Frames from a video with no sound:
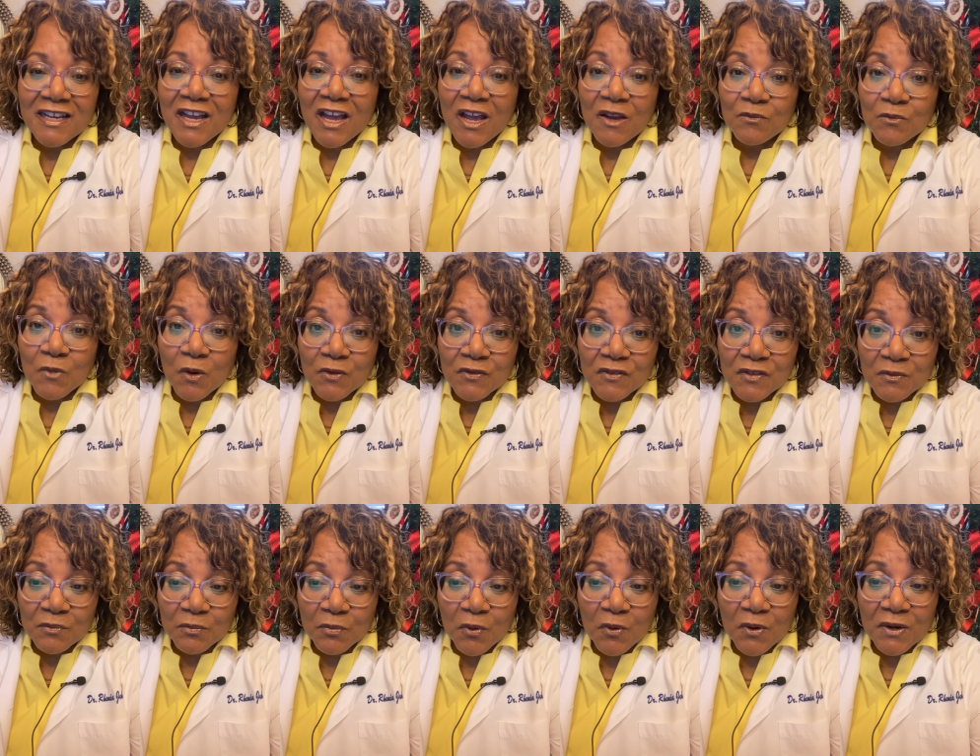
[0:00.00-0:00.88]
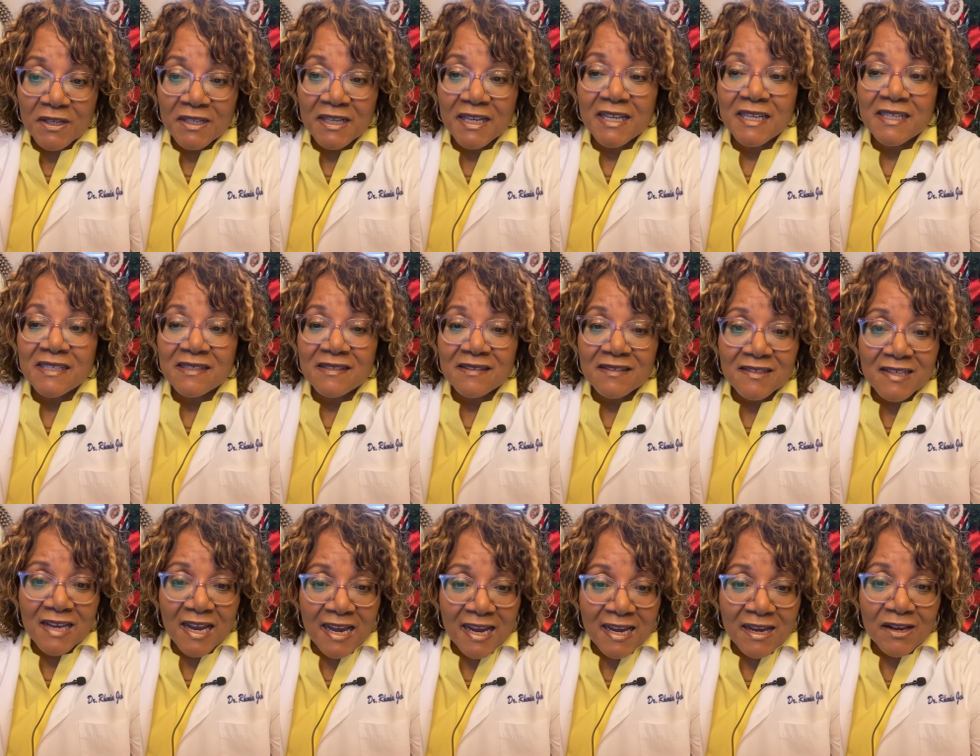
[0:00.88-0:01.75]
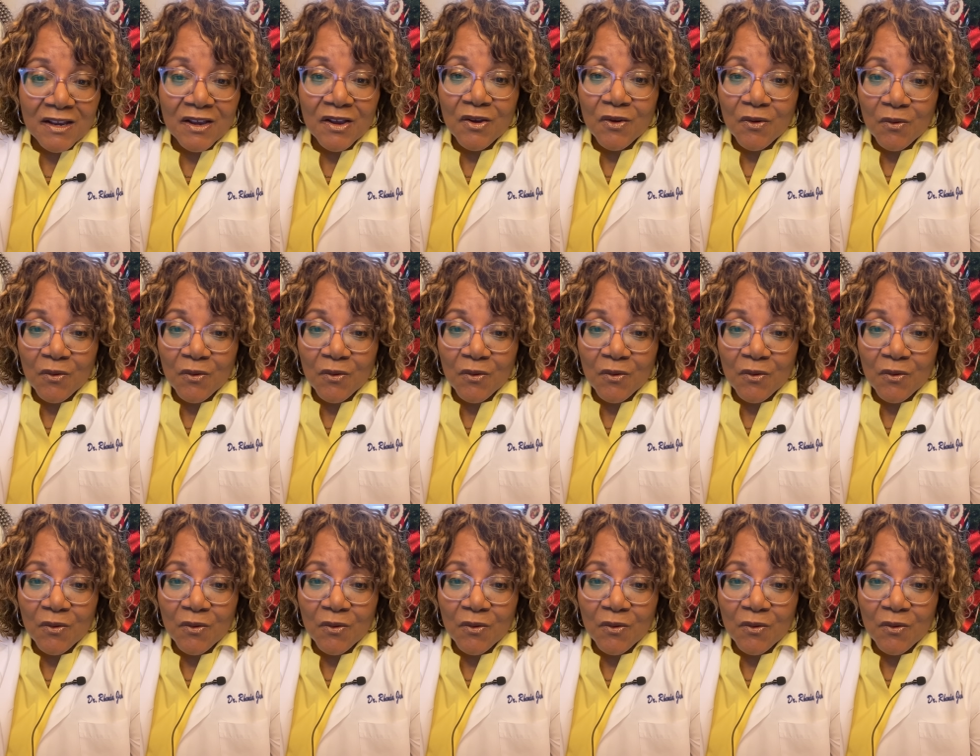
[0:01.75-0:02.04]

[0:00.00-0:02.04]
and most importantly, stay